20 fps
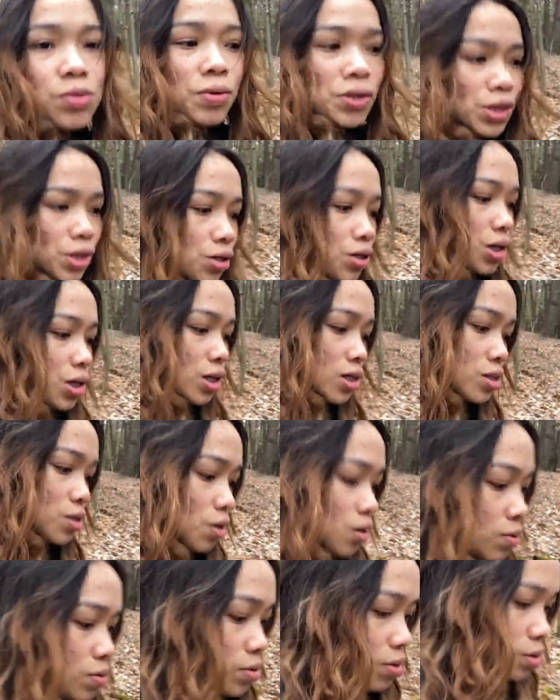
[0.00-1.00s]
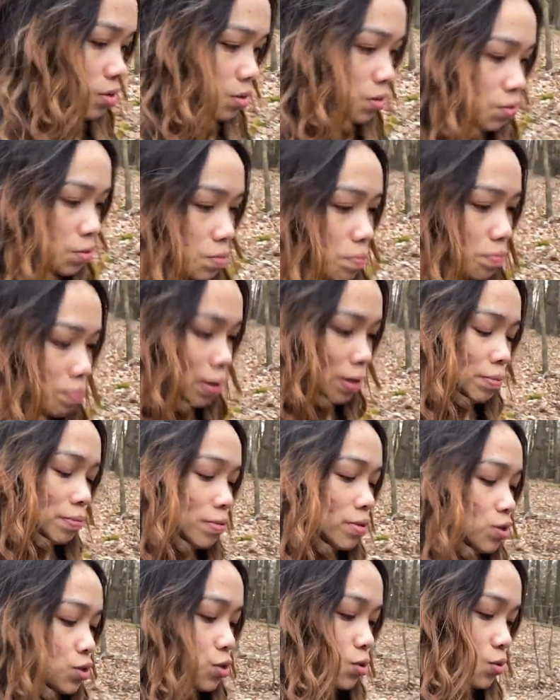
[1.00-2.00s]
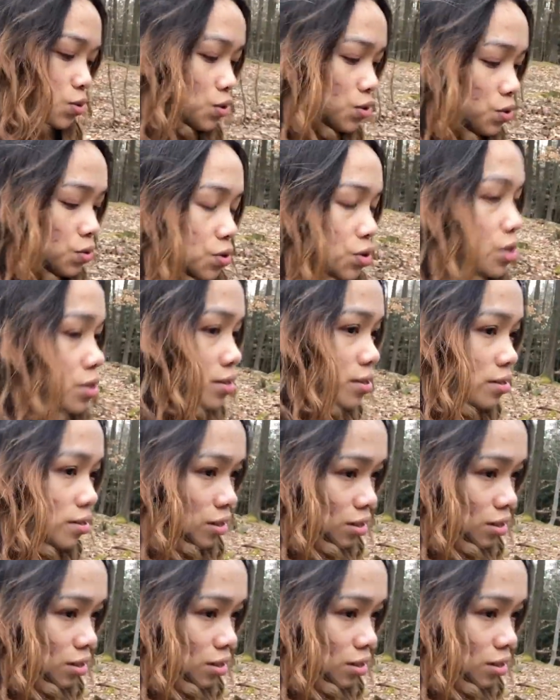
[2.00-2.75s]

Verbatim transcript: winter and it's cold, so people choose to just